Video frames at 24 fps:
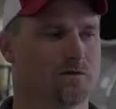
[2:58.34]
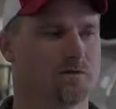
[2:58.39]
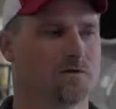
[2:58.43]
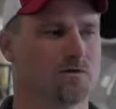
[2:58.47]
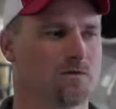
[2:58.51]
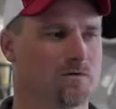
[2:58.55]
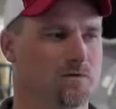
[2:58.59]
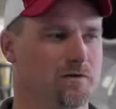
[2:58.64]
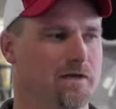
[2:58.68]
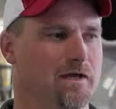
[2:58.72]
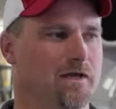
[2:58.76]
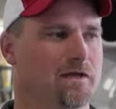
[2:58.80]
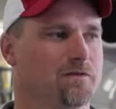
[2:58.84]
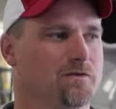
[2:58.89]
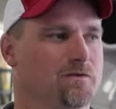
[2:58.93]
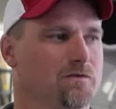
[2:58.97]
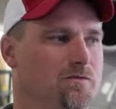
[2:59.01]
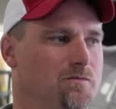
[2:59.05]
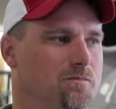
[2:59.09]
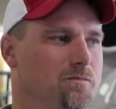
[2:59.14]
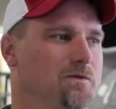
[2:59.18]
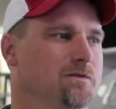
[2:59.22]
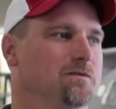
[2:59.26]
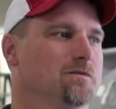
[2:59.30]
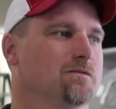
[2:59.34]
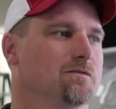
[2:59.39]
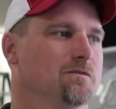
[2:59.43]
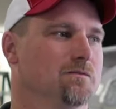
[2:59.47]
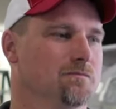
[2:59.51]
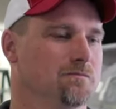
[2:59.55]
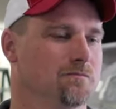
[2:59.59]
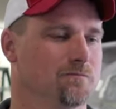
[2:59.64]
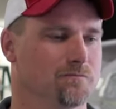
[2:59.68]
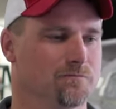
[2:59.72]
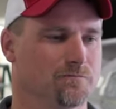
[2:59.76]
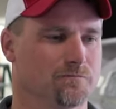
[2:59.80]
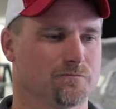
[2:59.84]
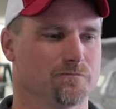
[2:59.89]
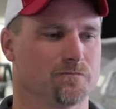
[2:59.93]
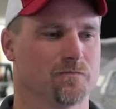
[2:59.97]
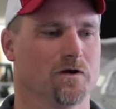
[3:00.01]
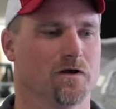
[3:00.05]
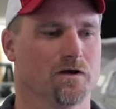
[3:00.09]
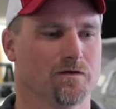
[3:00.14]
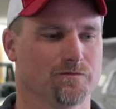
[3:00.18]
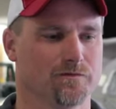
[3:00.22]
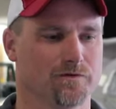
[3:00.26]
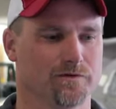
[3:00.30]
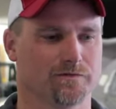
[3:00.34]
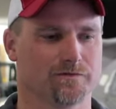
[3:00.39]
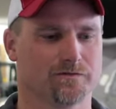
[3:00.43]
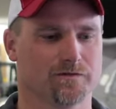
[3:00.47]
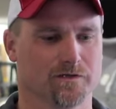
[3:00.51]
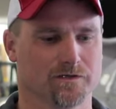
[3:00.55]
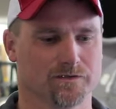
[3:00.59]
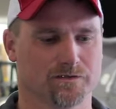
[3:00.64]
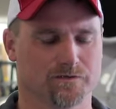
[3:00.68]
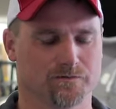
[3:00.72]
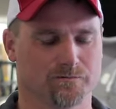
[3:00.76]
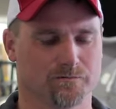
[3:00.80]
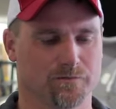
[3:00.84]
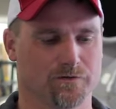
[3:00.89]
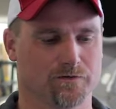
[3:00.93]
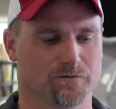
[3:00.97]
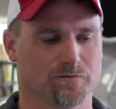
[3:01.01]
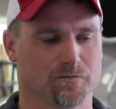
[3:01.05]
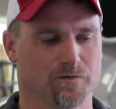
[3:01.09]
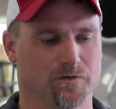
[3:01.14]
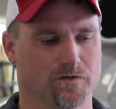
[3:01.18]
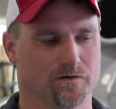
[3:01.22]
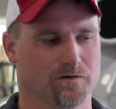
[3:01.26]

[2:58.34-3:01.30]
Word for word: you know, yeah, there's been some obvious tension between